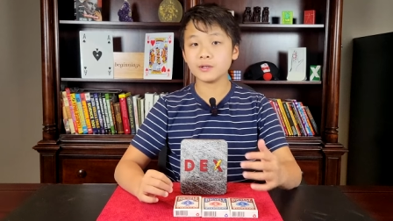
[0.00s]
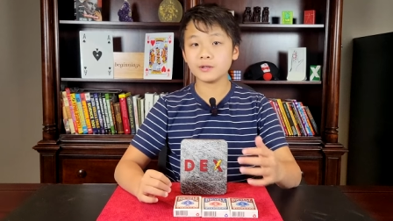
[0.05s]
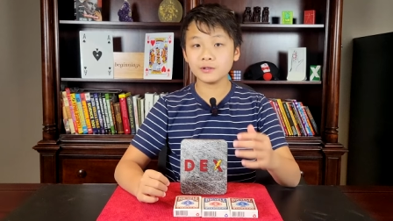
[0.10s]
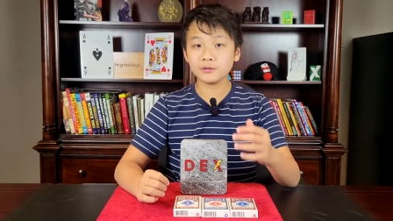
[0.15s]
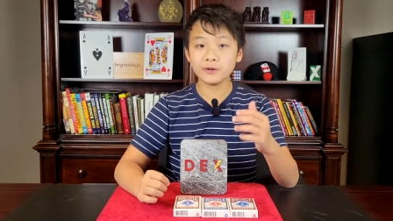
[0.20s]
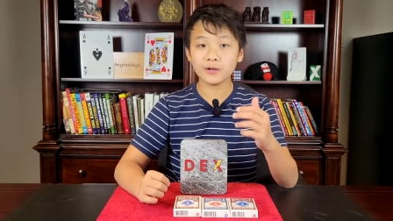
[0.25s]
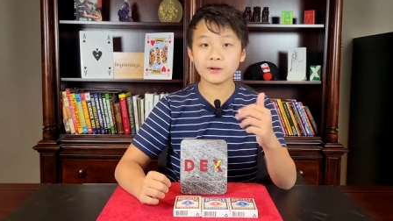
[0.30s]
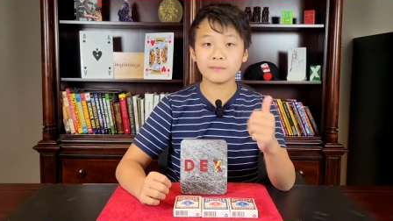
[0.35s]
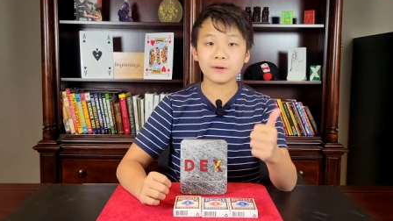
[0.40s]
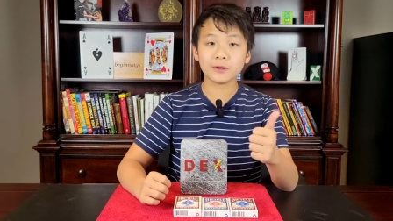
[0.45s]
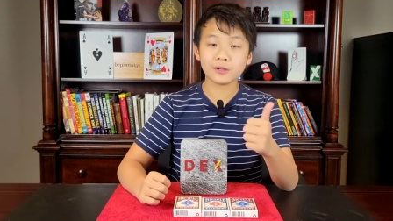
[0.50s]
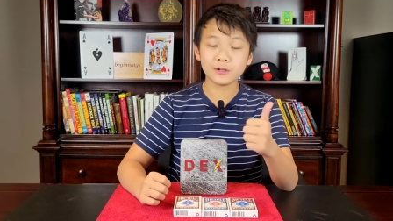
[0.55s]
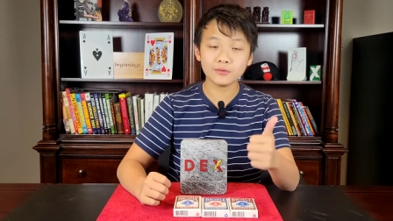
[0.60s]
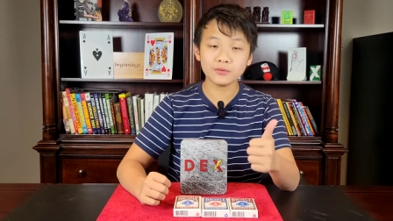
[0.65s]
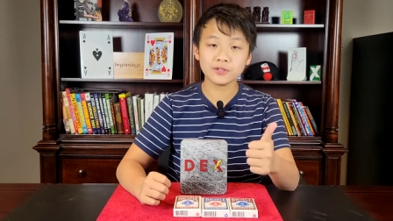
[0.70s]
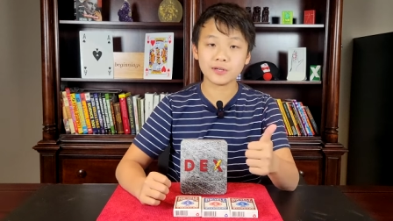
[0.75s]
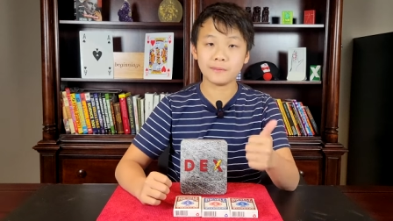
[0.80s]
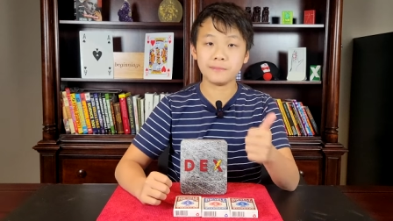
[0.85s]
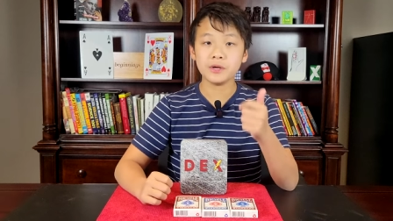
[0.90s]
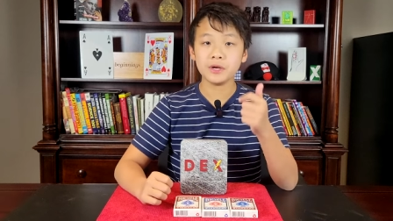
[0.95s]
including
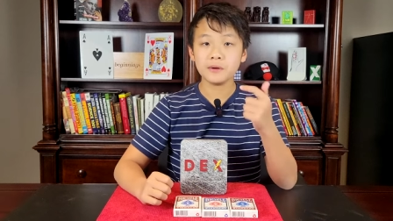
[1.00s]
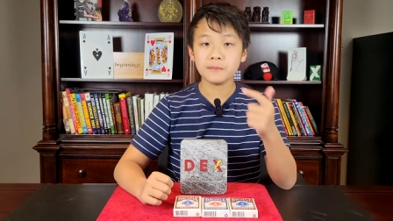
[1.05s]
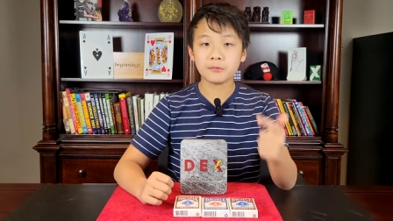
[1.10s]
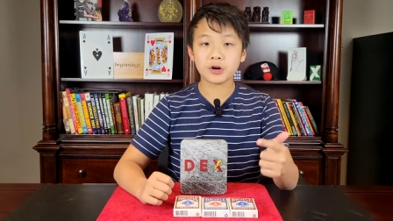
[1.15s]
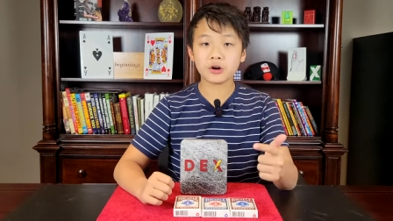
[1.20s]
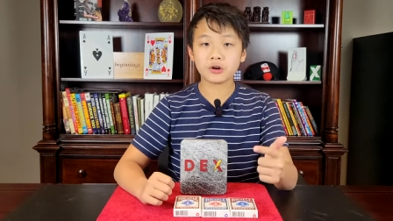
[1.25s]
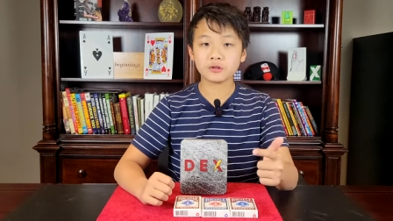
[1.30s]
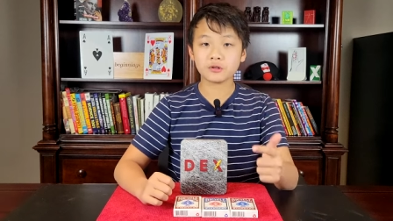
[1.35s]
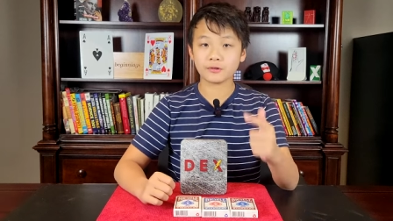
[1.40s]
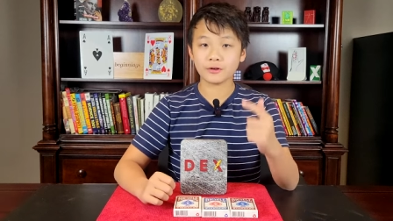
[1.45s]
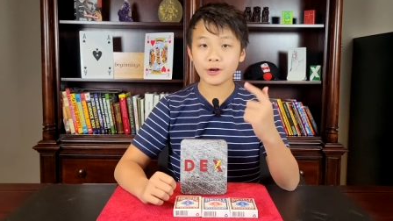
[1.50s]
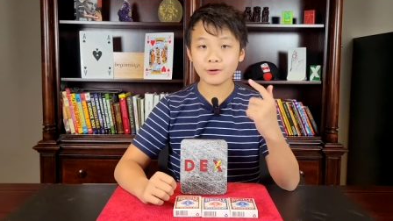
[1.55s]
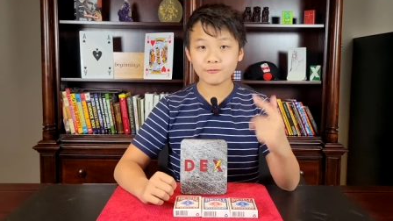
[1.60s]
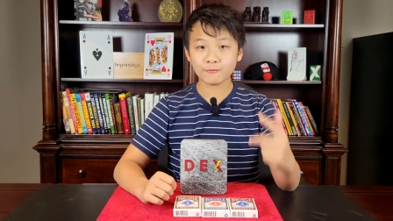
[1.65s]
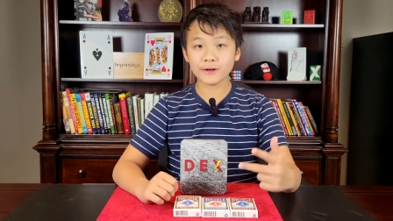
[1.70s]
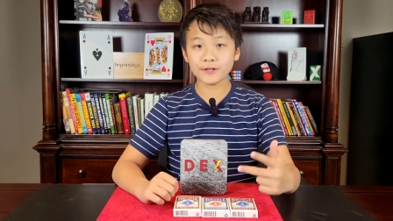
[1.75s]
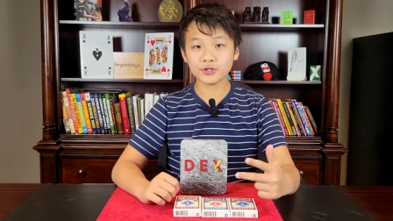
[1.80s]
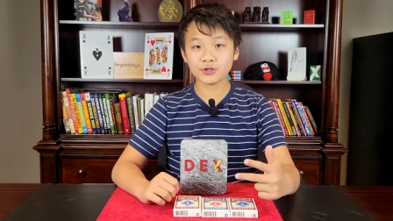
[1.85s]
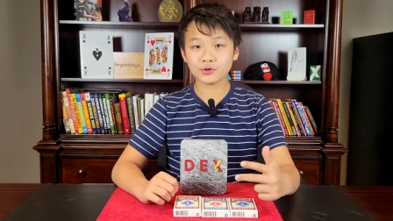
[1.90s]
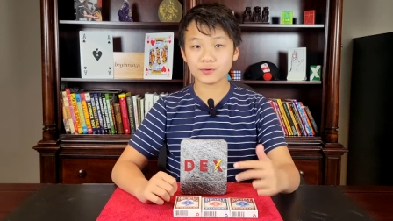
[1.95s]
close up, parlor,
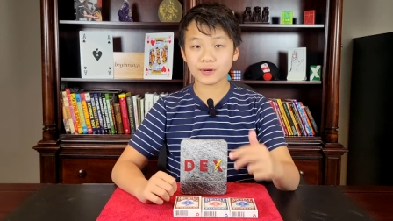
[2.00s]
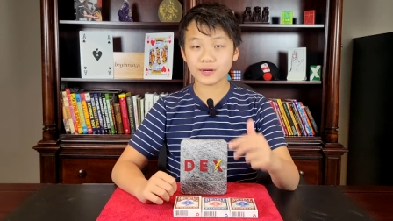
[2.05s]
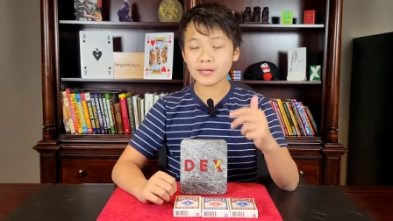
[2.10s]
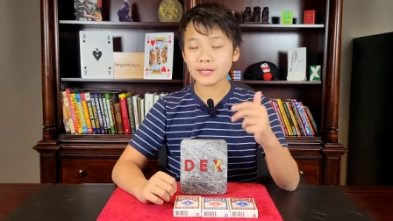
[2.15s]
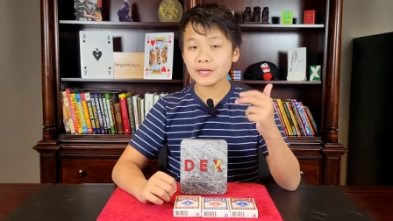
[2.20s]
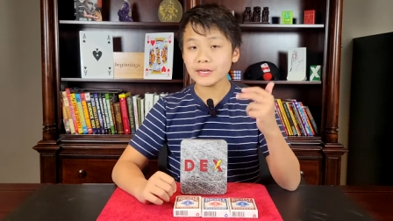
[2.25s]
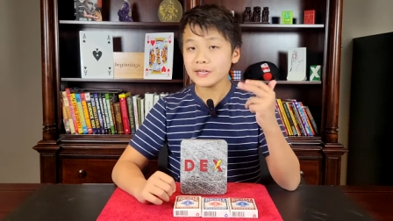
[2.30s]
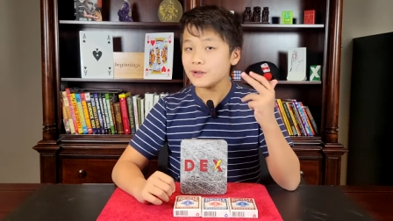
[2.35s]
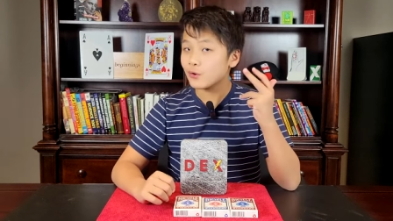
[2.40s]
restaurant,